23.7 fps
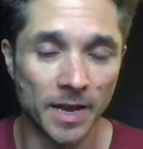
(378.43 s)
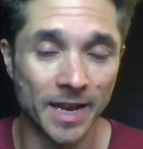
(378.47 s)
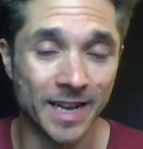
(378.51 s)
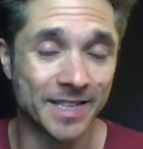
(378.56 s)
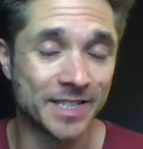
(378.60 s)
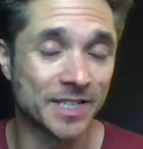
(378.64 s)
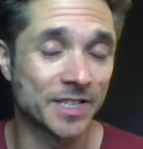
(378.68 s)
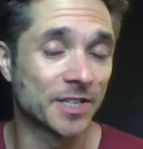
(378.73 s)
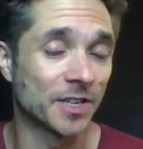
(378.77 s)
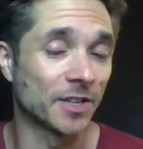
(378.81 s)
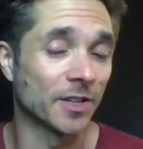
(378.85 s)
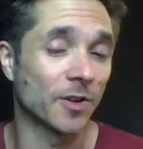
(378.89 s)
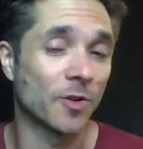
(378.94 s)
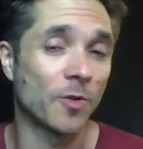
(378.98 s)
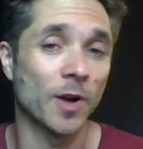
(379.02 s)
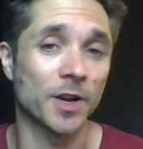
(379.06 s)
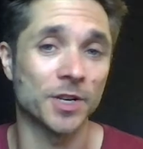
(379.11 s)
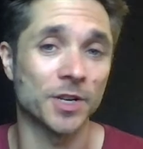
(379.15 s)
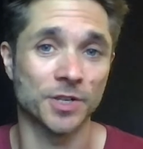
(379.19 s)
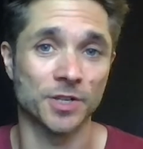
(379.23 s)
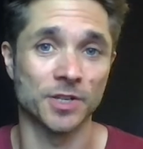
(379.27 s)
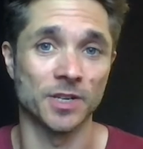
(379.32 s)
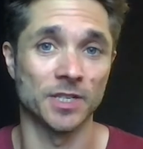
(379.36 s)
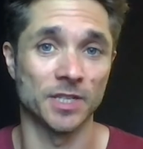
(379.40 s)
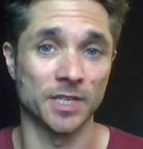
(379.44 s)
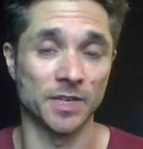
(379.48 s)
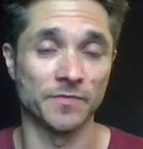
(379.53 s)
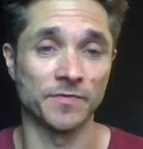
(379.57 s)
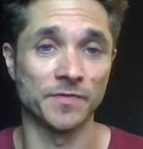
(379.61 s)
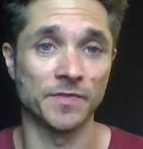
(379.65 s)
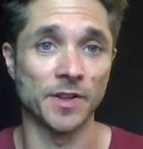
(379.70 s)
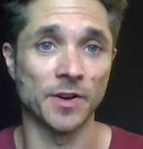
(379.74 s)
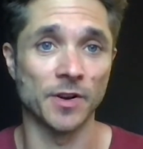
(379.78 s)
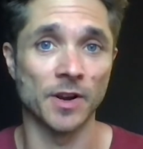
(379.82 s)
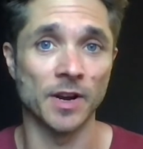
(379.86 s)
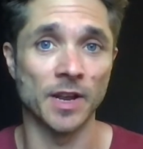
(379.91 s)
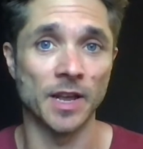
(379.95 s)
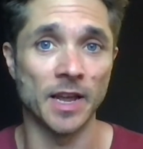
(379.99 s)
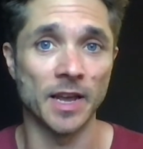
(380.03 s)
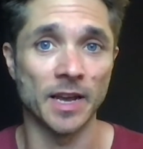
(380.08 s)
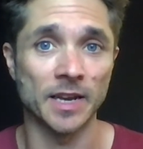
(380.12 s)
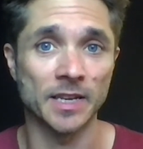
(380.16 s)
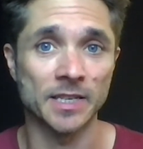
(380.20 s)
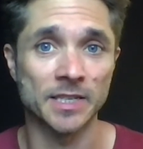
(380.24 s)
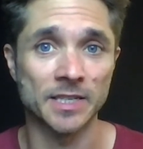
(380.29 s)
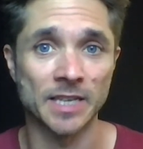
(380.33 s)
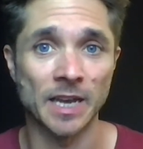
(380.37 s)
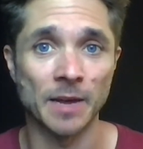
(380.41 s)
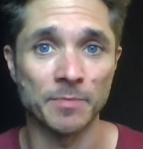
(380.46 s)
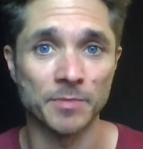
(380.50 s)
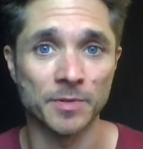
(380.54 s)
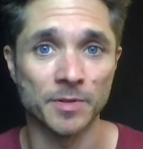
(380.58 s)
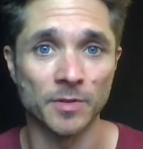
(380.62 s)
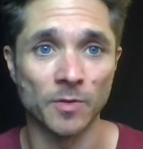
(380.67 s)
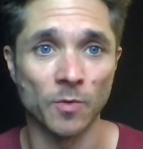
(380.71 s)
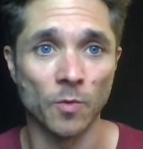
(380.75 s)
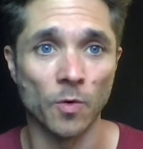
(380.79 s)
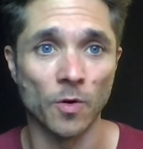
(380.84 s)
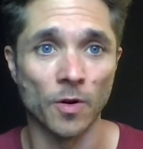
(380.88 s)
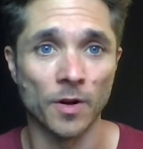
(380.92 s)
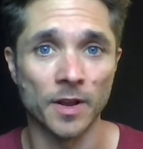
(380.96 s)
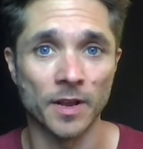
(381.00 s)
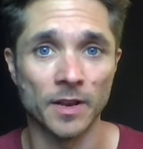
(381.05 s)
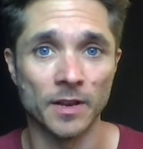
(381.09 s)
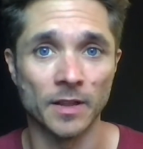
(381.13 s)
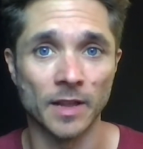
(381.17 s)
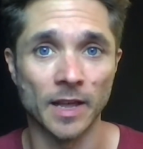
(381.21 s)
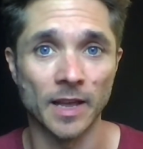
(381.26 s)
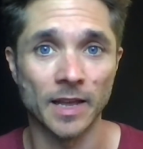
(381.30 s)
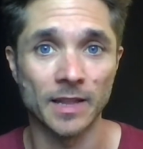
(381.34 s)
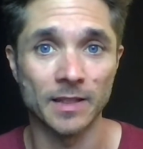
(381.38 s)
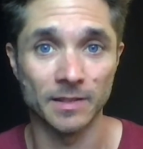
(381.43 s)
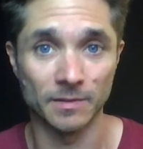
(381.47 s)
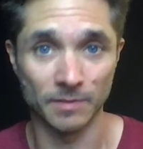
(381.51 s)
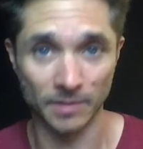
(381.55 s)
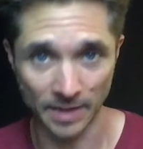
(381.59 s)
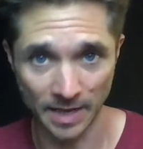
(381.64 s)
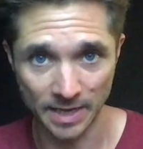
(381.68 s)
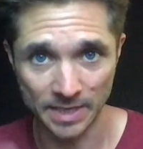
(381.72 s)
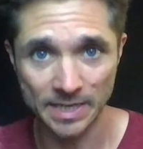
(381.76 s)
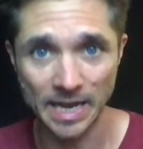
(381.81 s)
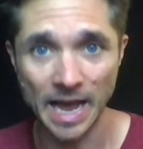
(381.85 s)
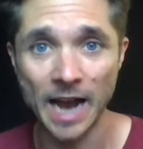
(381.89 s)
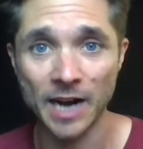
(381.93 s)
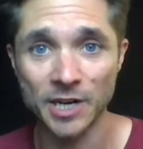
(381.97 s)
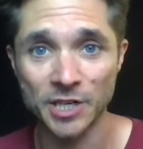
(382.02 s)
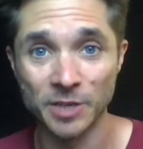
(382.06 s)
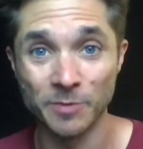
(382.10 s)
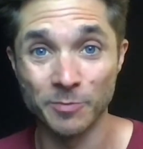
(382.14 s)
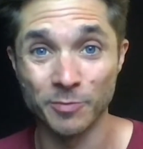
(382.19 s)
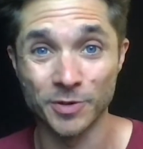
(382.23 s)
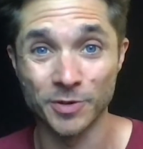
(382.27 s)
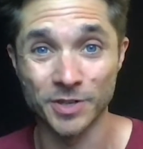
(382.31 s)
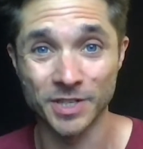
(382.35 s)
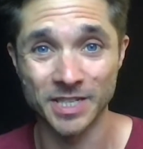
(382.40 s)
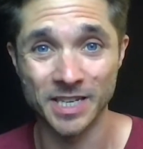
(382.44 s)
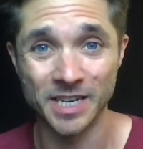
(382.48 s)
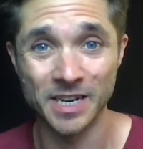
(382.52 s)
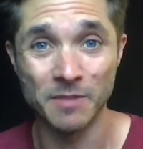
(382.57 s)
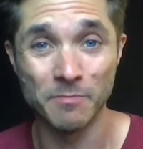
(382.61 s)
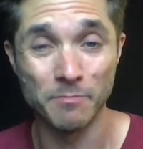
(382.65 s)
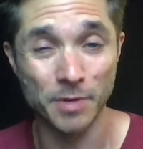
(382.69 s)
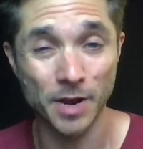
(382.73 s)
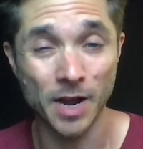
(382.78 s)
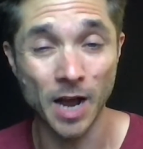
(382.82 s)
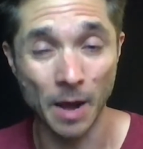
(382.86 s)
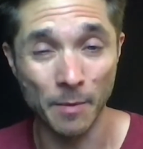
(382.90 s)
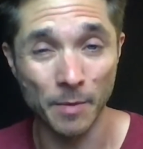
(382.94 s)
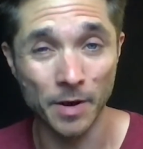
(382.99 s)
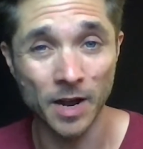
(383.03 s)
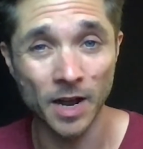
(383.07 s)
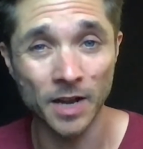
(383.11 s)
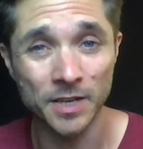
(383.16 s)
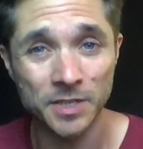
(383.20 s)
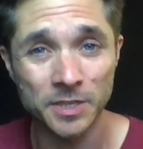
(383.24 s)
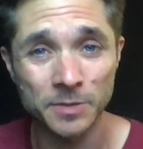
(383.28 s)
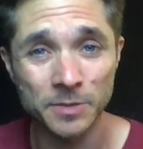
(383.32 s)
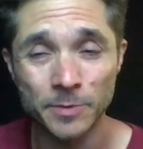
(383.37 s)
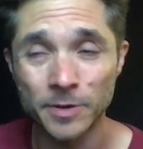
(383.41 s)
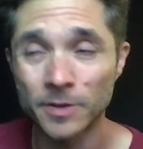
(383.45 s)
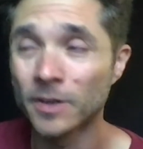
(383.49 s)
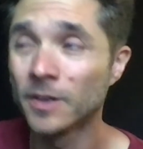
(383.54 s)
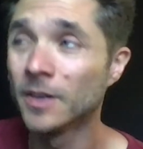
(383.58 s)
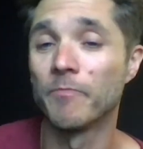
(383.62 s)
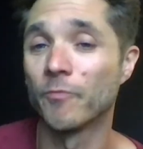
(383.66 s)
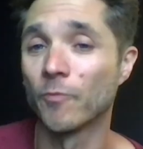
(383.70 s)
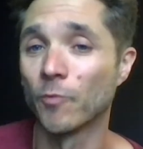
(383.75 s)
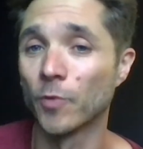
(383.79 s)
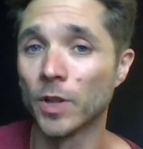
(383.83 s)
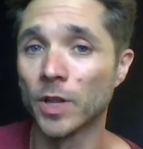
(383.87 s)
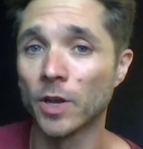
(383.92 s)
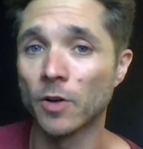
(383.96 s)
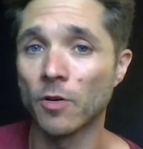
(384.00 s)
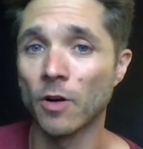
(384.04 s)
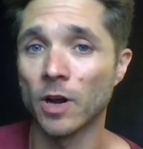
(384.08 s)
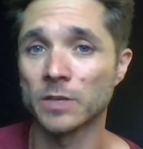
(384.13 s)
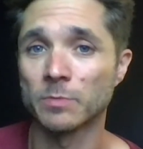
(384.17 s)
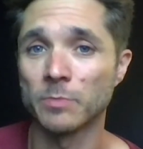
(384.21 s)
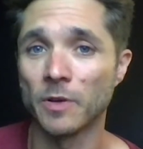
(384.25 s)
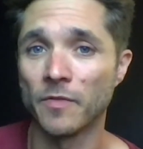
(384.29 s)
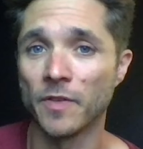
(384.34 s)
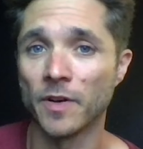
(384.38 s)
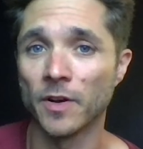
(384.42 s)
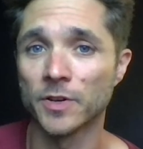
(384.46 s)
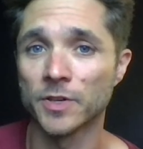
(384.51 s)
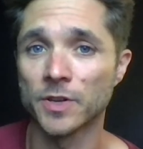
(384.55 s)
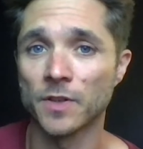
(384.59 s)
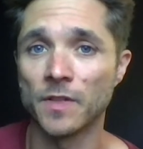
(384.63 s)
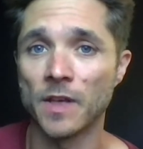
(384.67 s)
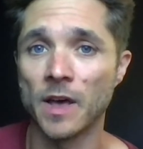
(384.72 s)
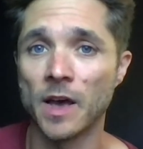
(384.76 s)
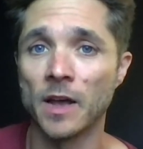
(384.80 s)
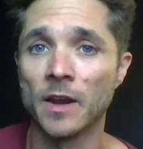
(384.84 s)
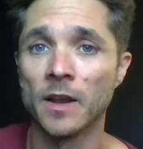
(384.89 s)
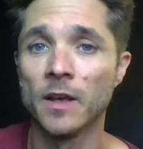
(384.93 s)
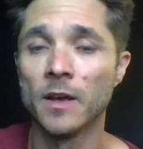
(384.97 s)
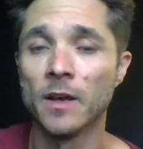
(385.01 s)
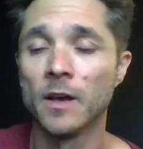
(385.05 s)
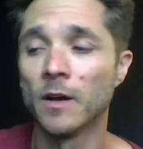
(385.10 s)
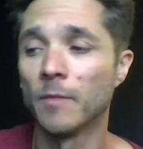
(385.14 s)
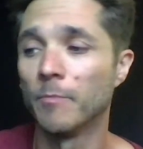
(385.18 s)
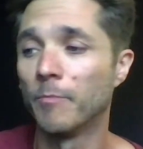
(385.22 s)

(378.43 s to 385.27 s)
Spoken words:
It's still a question as if they're going to accept the work and let's actually proceed and become a customer. Really cross my fingers on that.